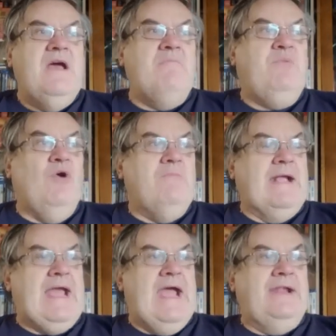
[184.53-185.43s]
And Paul
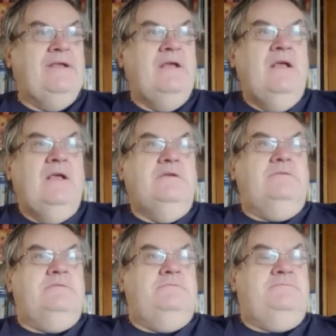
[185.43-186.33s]
McGann
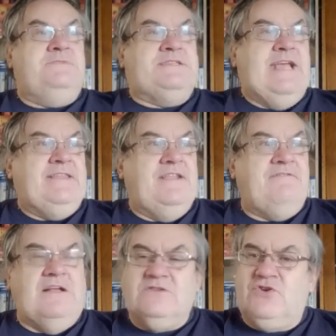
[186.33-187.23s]
saying that he
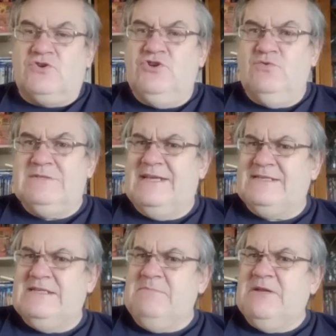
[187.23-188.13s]
felt Doctor Who was like a
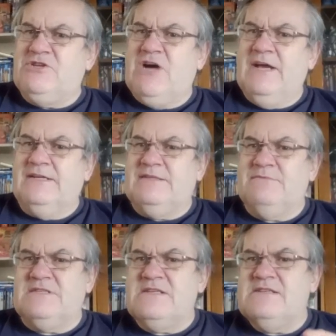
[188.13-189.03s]
sleeping giant. It
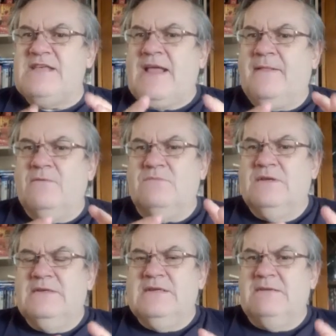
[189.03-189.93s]
was this thing that
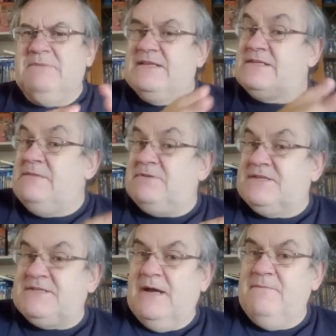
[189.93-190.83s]
had been asleep at the
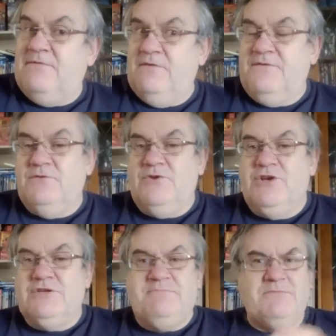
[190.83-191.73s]
time for a few
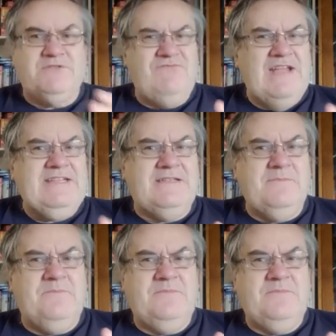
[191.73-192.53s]
years, but was ready to